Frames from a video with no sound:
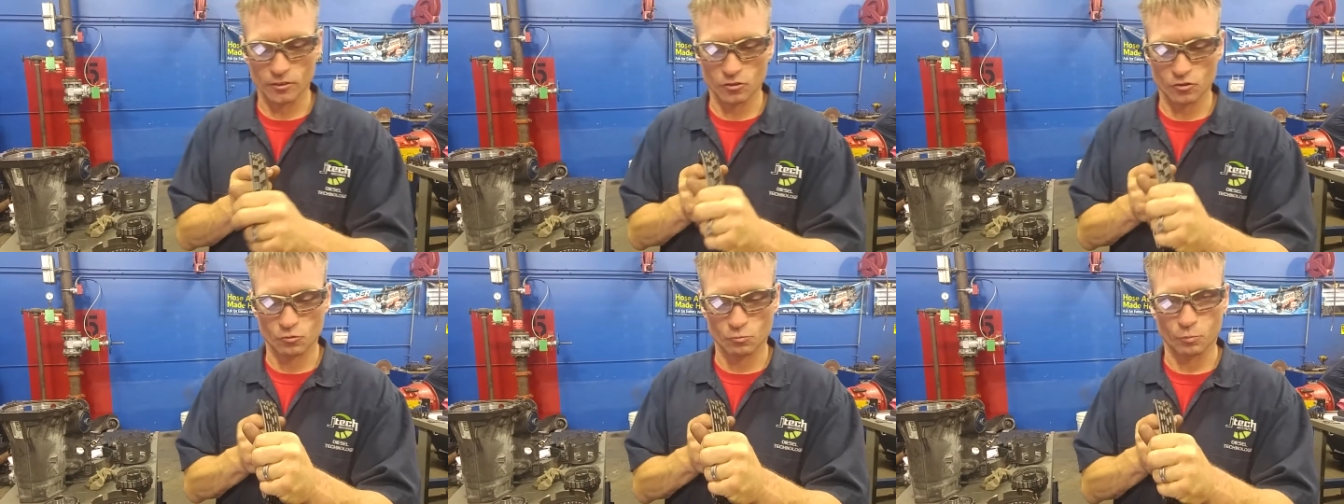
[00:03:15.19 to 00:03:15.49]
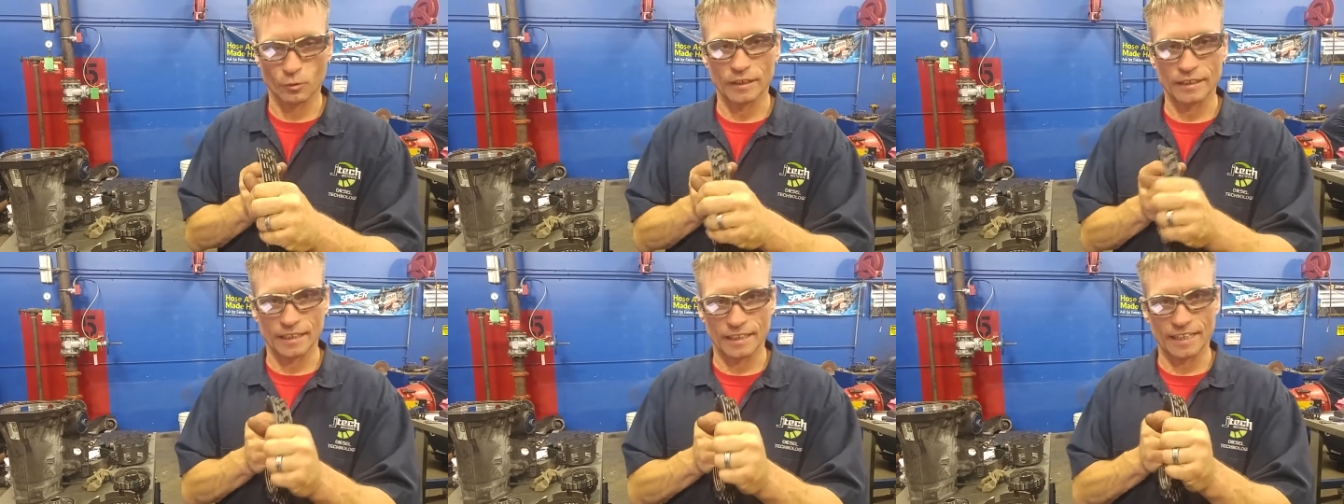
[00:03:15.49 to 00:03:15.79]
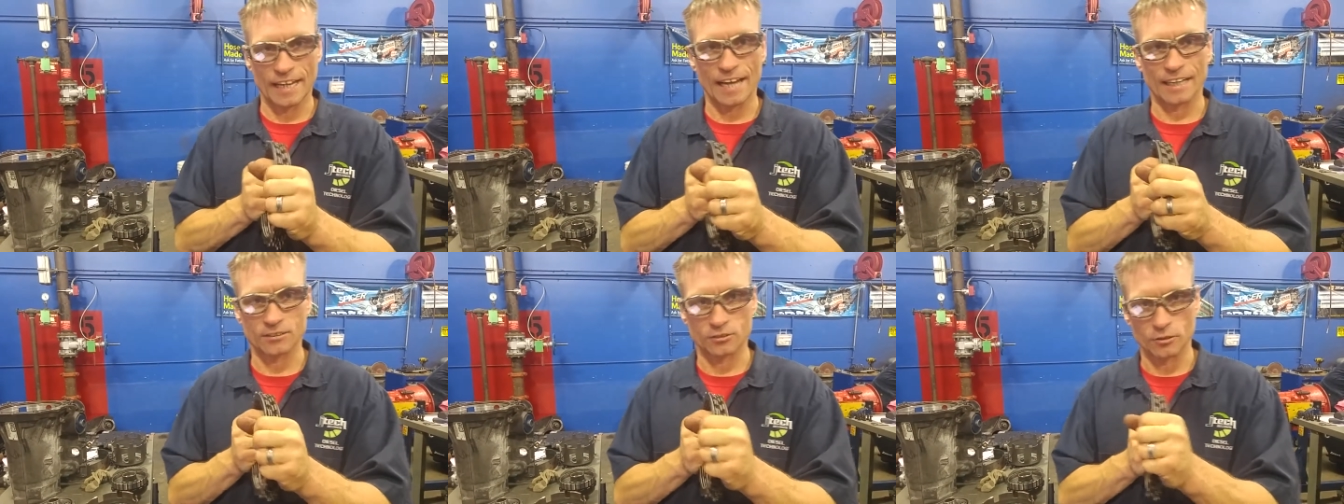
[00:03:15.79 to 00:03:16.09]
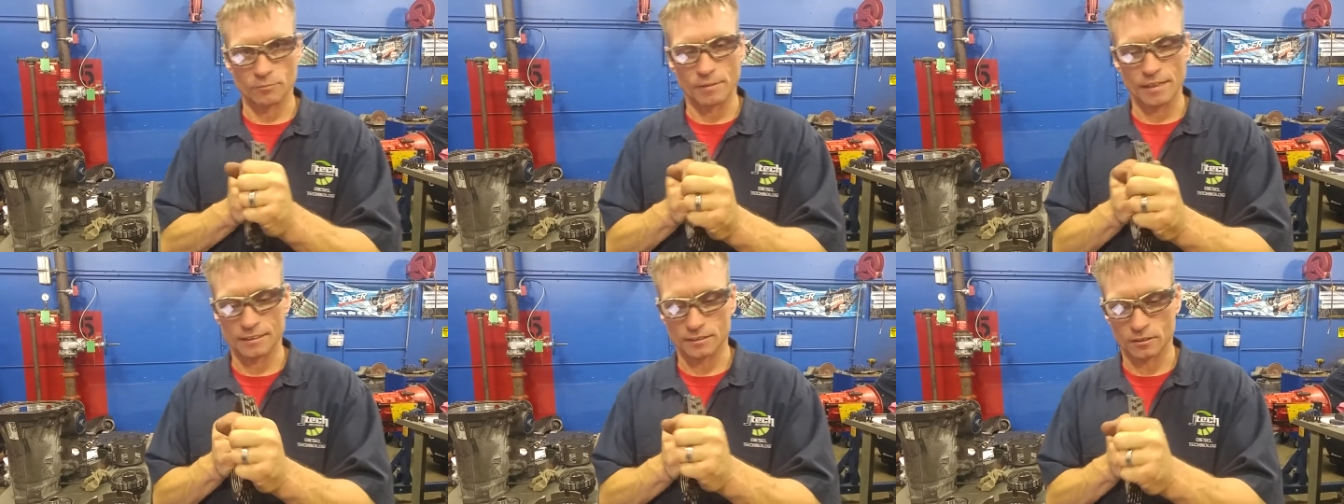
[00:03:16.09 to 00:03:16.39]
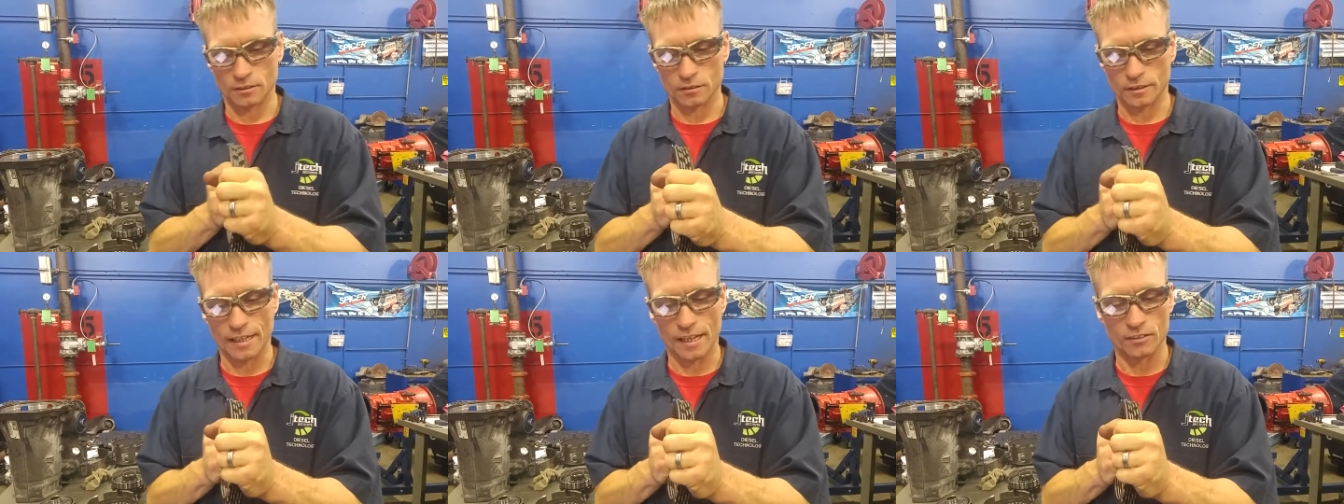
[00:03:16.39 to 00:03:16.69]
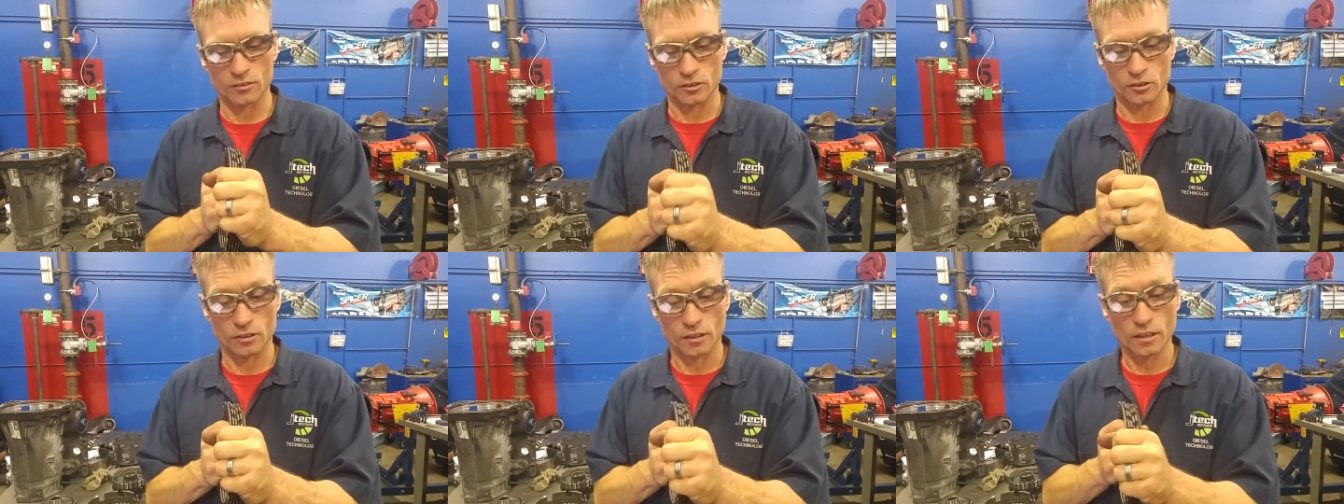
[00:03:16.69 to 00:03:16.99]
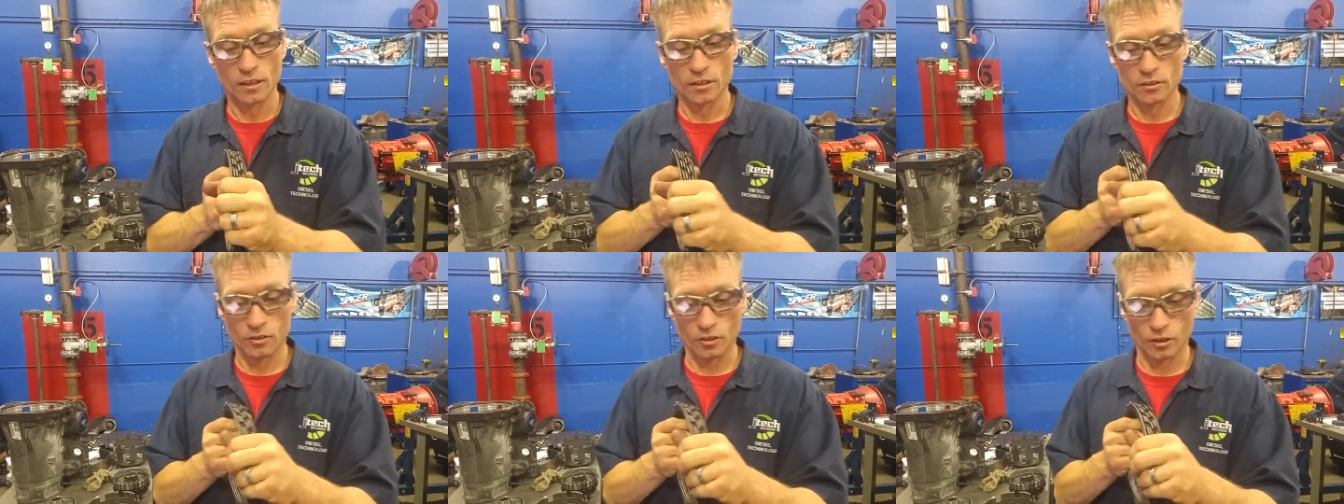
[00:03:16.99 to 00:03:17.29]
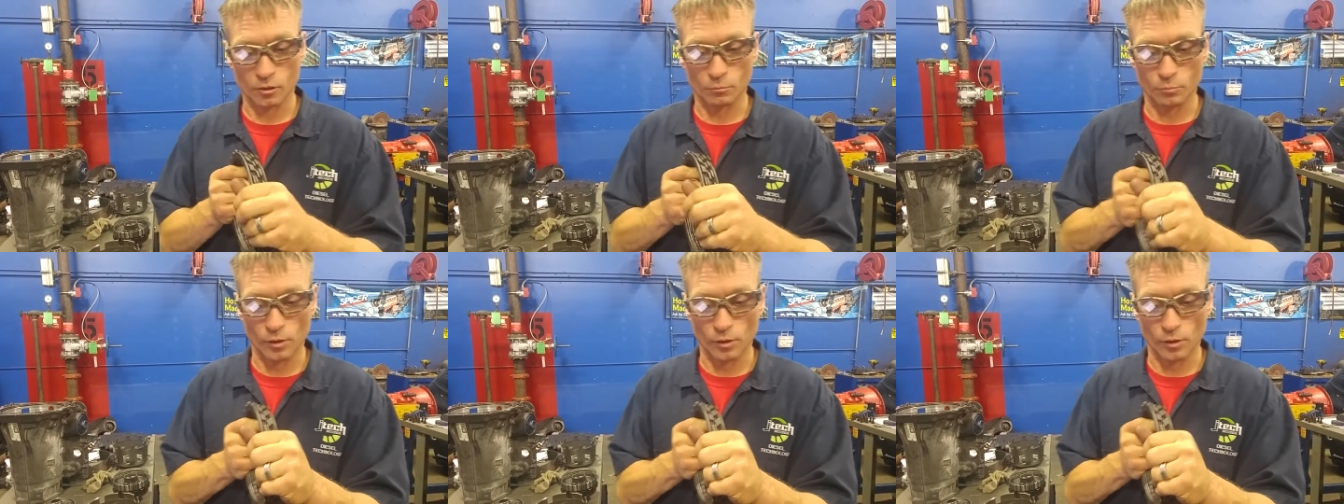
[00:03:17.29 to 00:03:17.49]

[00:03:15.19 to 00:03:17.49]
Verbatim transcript: the, springing action basically on the, the,